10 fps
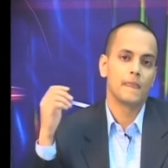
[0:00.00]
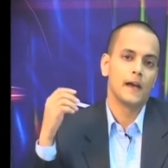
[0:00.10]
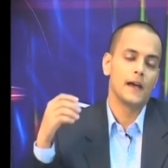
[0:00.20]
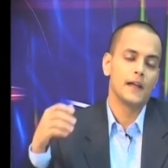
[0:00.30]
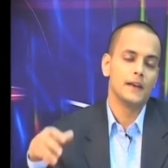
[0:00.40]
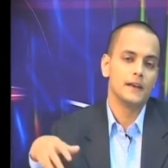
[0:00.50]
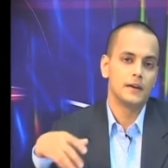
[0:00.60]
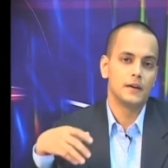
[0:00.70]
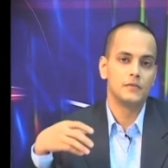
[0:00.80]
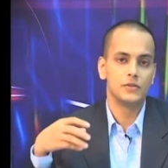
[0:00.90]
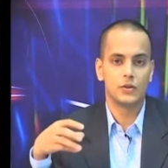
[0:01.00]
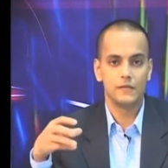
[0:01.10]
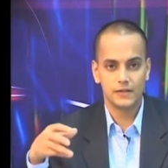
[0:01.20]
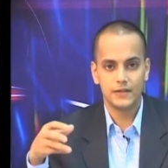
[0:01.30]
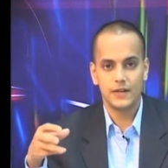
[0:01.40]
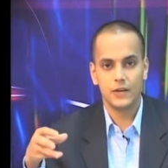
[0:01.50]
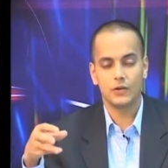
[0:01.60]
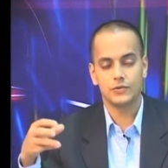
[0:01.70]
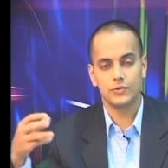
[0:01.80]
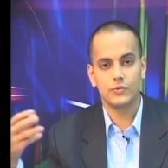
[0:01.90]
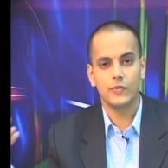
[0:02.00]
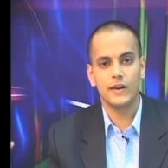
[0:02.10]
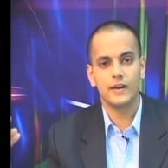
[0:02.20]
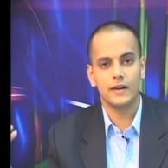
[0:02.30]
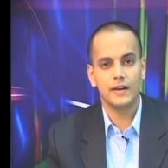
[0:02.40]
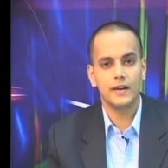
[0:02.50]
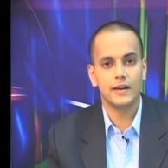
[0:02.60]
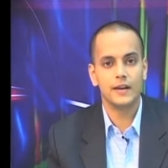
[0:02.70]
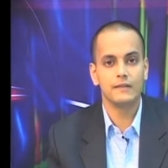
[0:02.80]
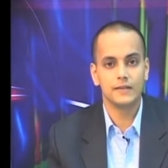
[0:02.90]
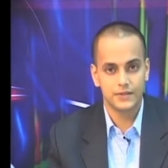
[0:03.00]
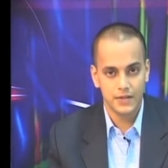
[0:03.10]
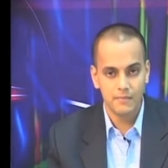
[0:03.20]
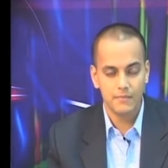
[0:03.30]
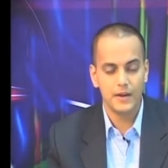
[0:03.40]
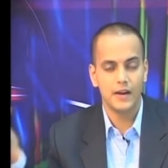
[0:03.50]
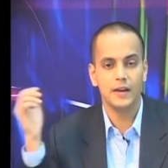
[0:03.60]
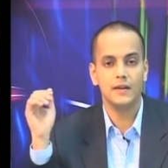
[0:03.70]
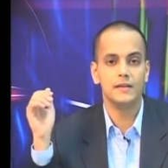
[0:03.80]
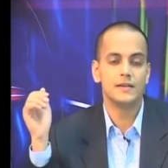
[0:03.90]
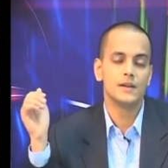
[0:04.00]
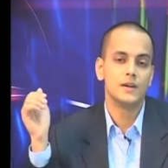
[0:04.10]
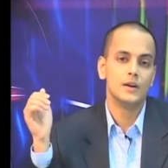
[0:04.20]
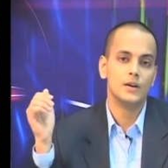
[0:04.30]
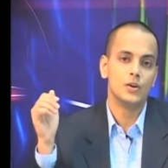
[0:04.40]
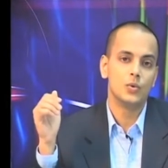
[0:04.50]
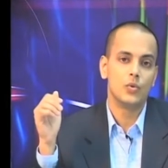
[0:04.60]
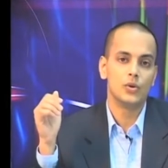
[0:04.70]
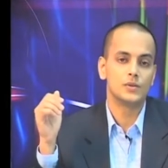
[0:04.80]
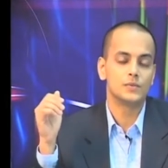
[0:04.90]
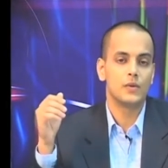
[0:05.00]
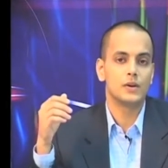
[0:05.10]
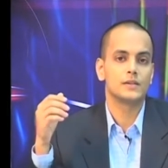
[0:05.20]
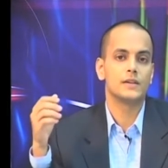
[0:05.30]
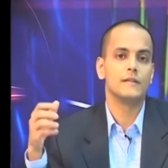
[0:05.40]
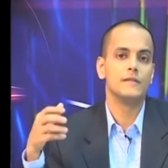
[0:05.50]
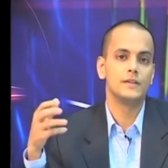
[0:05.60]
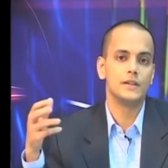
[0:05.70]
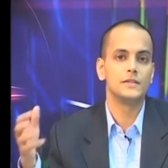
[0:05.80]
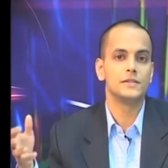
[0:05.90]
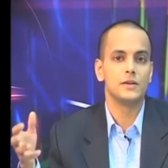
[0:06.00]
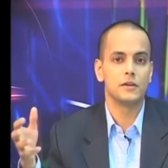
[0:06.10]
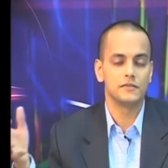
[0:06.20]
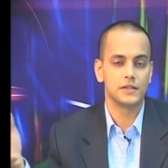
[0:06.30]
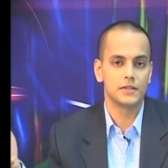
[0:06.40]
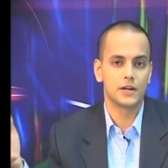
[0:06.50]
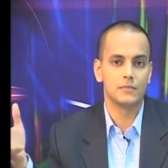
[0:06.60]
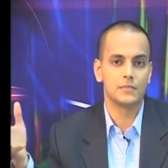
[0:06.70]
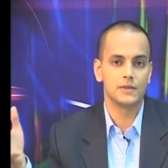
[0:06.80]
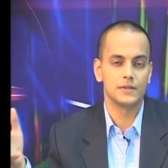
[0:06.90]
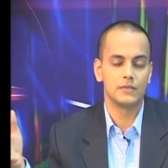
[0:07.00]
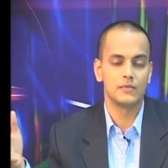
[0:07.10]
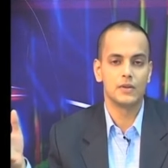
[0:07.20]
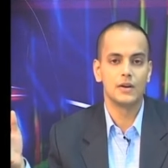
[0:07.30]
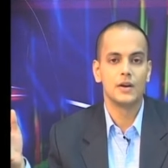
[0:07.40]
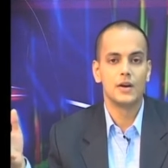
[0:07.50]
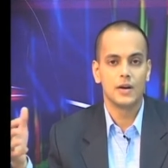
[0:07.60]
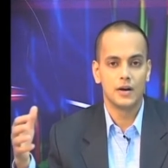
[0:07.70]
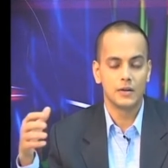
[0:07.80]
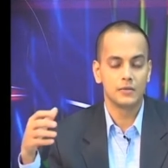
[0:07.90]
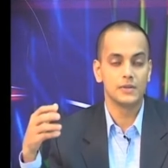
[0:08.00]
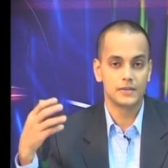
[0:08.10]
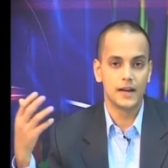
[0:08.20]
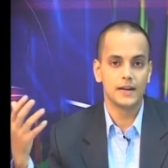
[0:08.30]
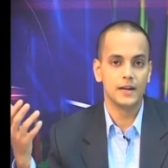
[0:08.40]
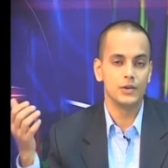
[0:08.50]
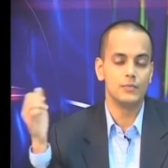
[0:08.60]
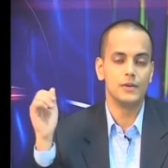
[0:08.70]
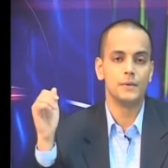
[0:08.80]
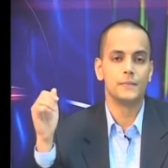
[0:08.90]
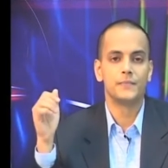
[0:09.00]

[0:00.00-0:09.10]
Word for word: and uh, which obviously also will give us some hint towards what the efficiency of such a compressor would uh, is likely to be.